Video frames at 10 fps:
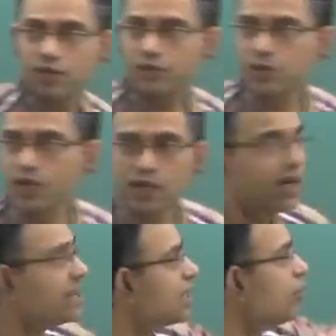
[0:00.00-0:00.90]
If you
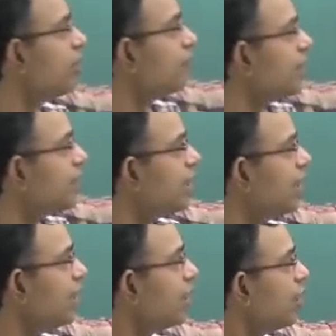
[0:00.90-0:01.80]
increase u infinity,
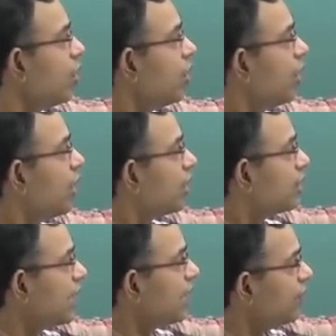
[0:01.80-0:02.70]

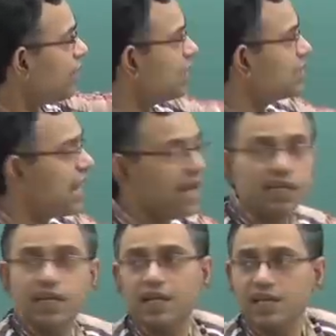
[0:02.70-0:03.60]
the effect is like
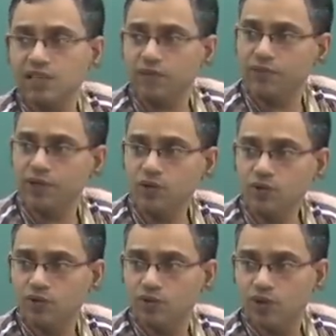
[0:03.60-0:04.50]
decrease of nu
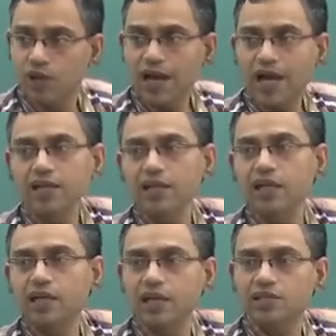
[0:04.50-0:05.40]

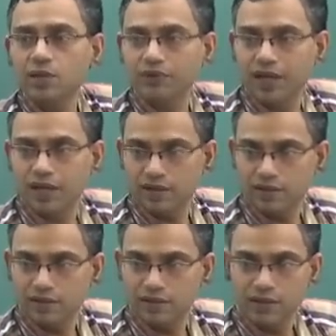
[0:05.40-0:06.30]
and increase of L,
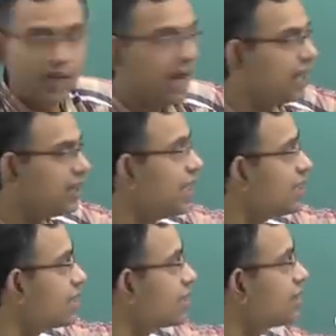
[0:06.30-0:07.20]
and this
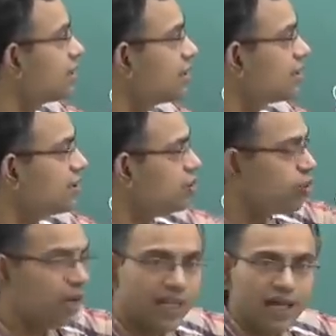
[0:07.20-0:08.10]

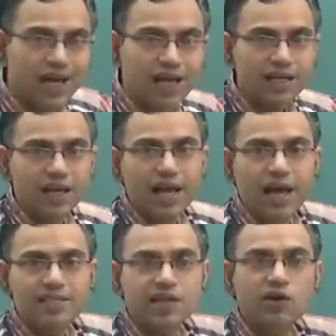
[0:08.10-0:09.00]
together
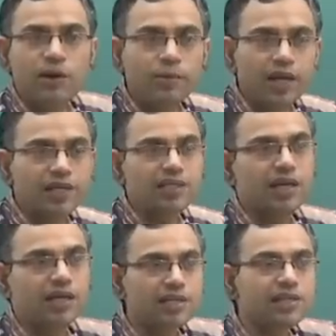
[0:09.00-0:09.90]
as a
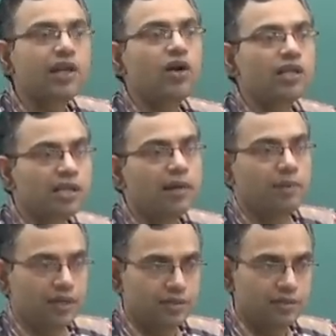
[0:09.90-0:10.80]
combination is Reynolds
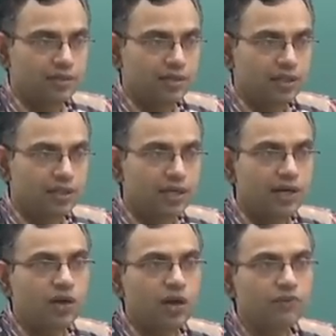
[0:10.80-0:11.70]
number, that
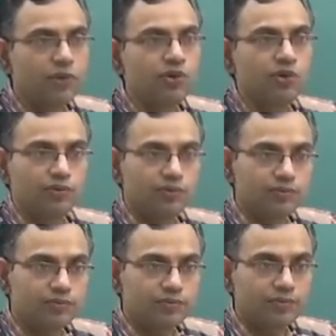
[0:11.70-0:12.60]
all of you know,
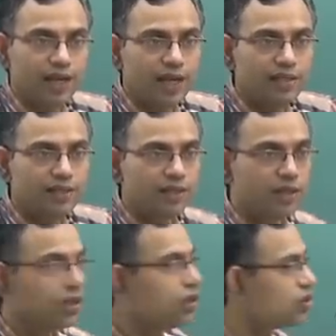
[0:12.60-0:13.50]
right?
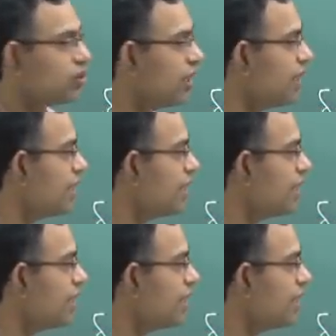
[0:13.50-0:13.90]
So the